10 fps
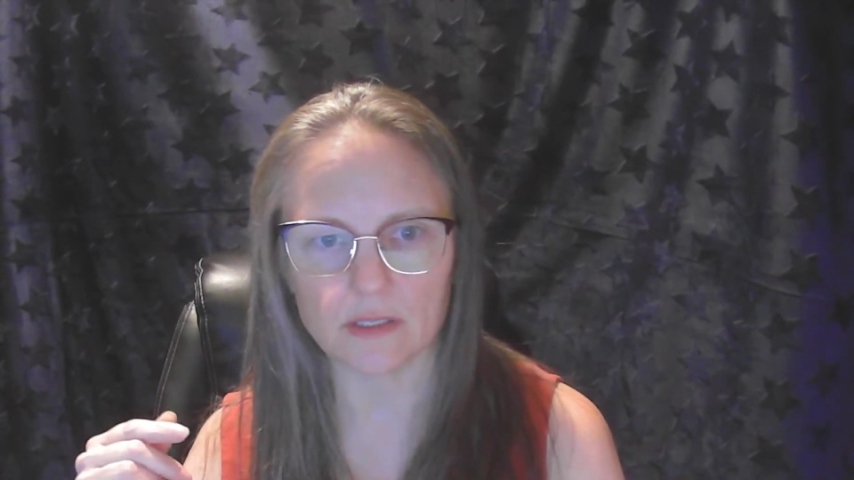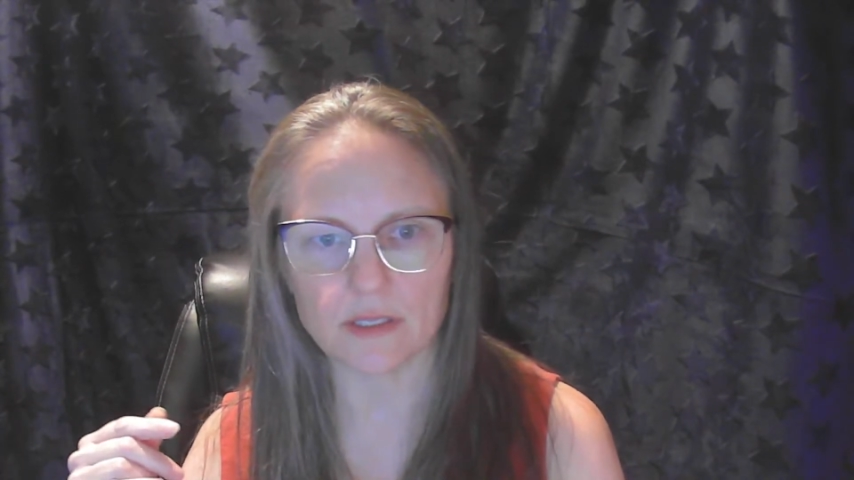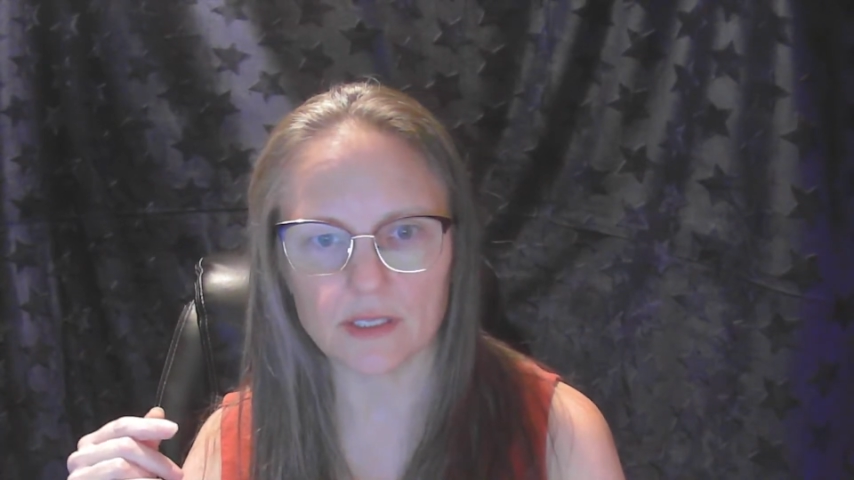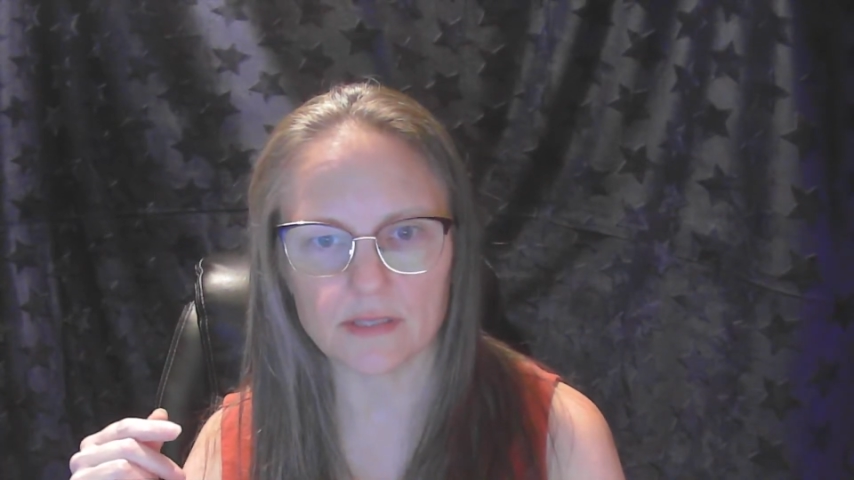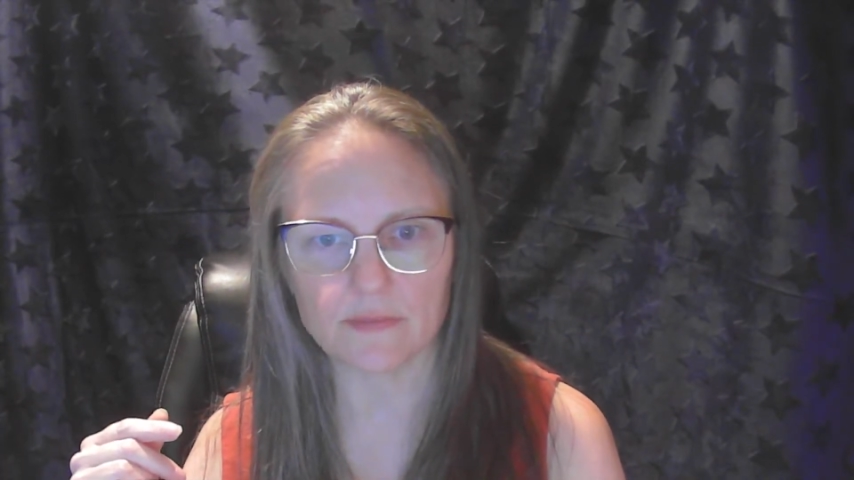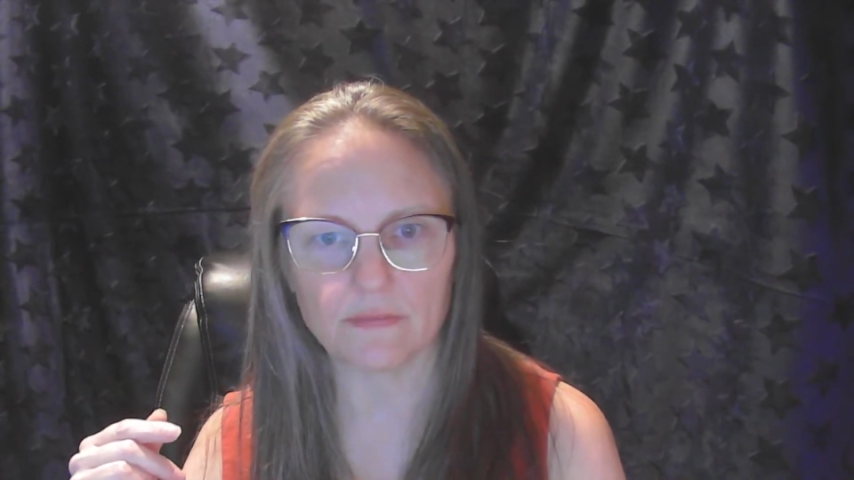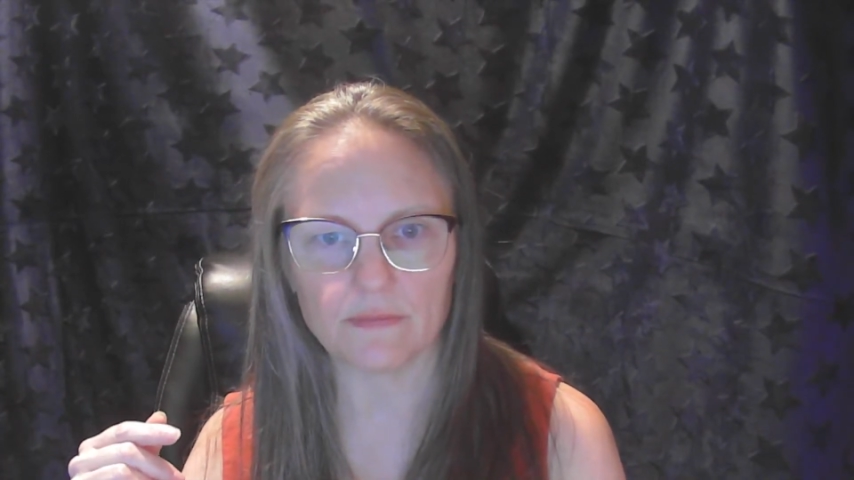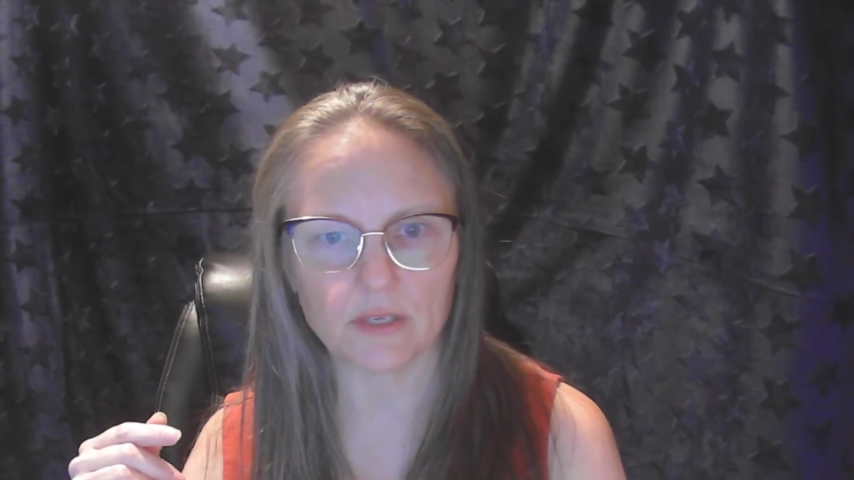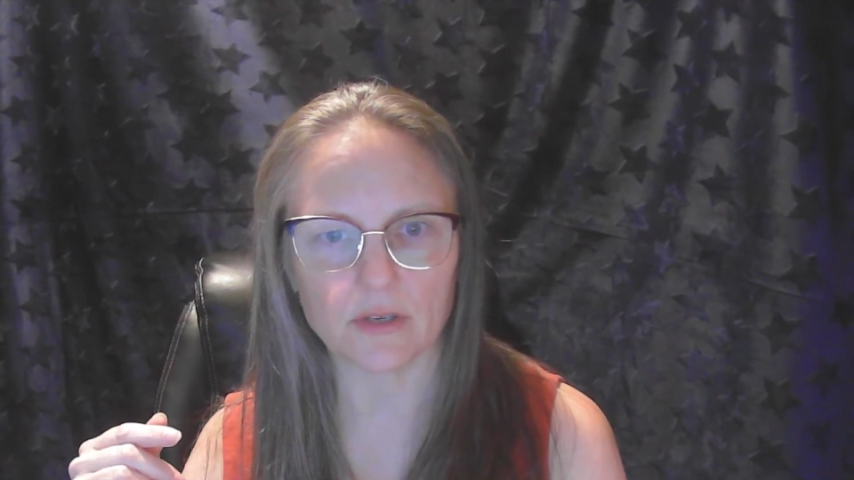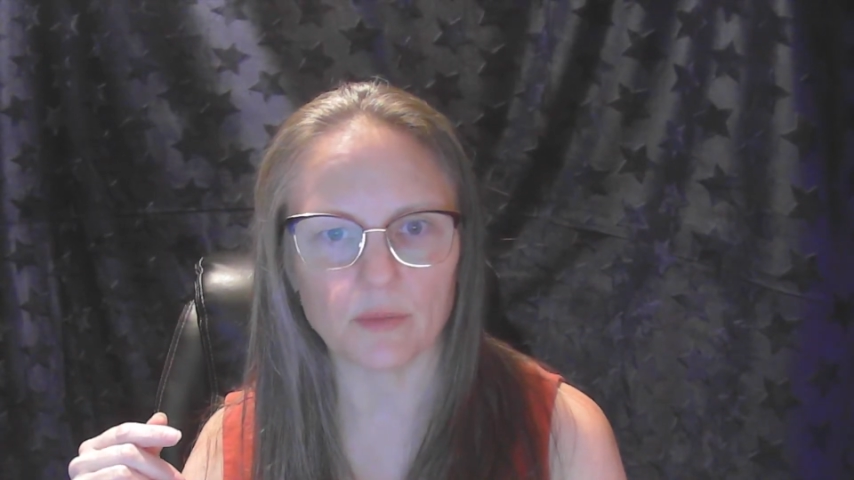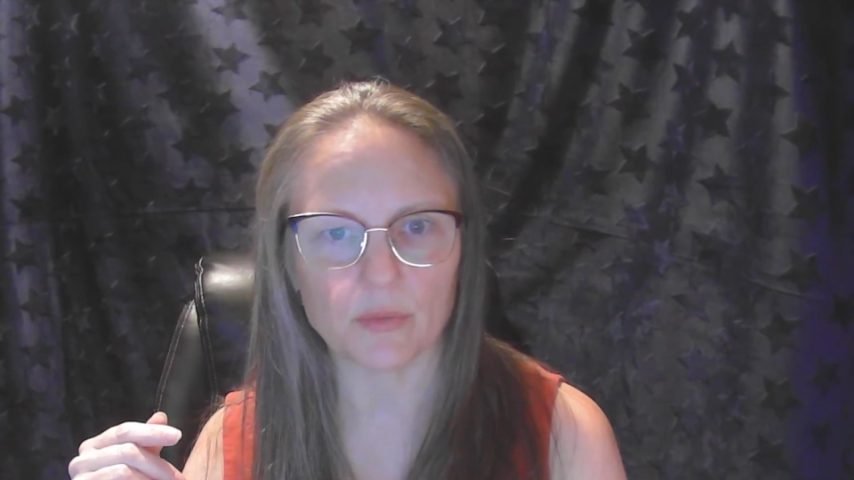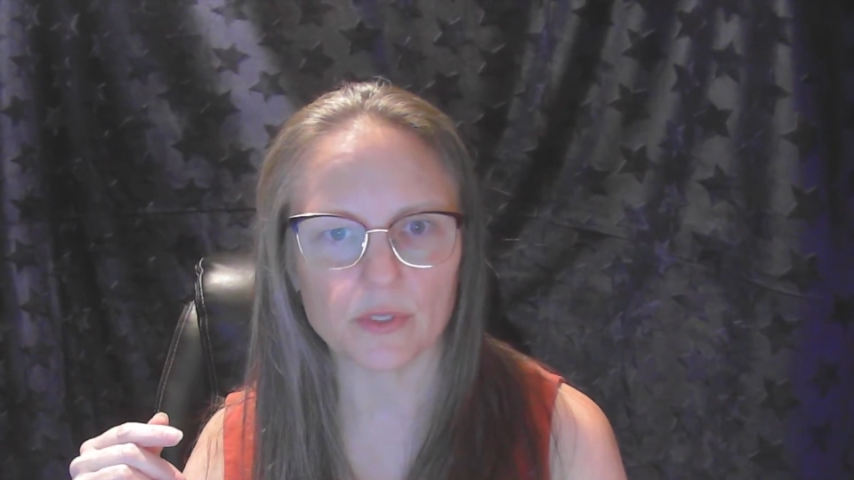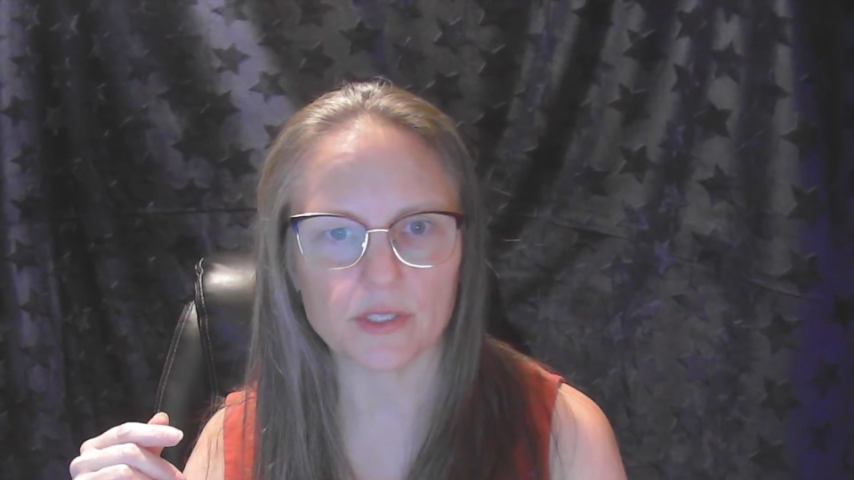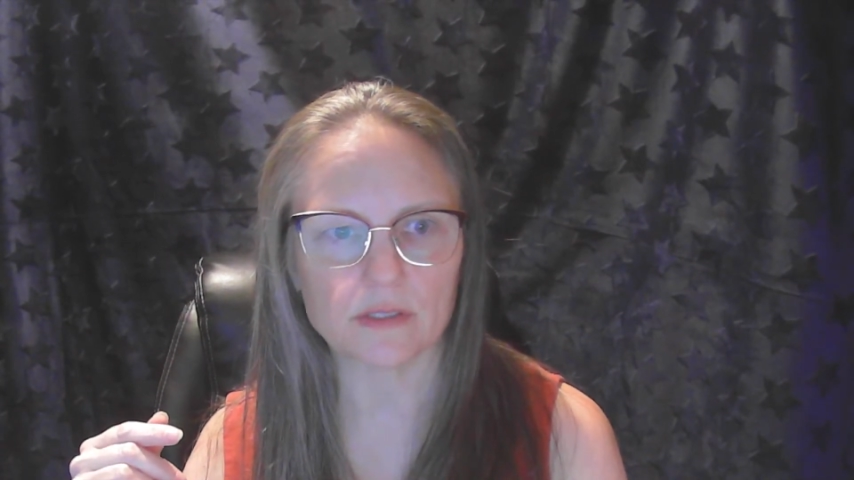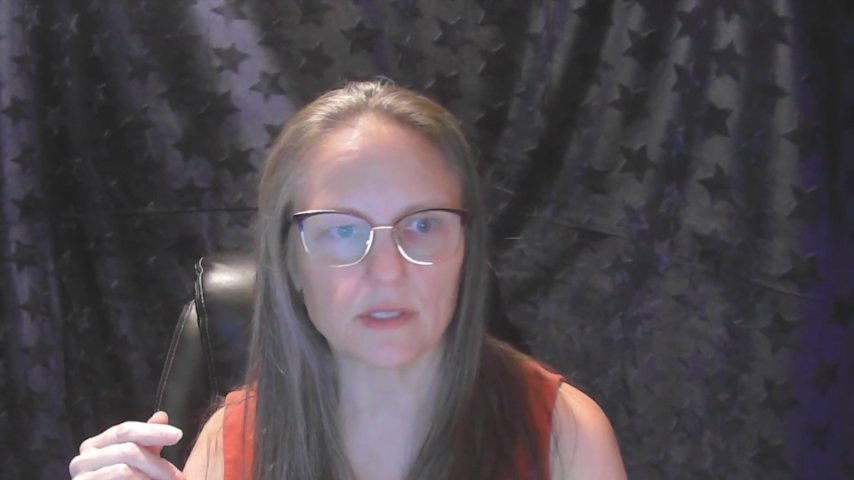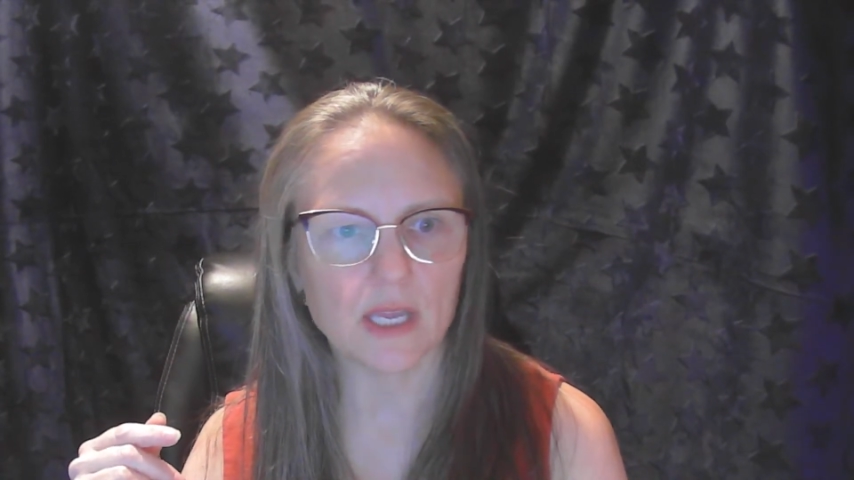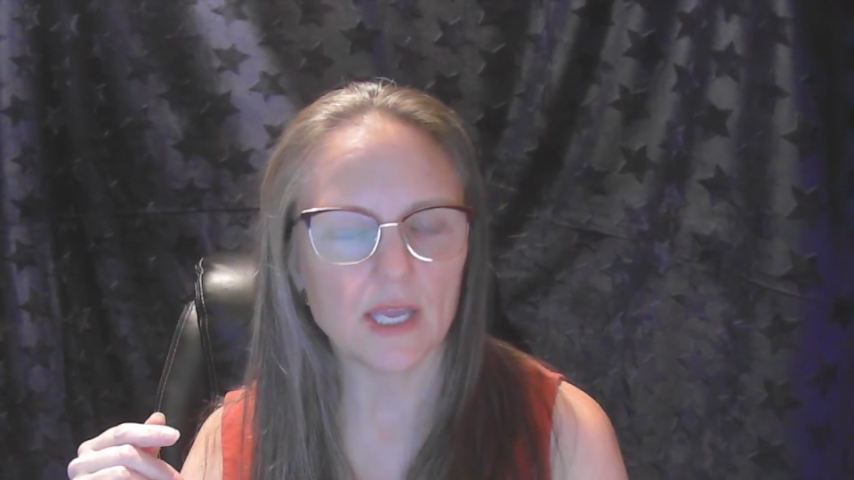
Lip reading: It's very important.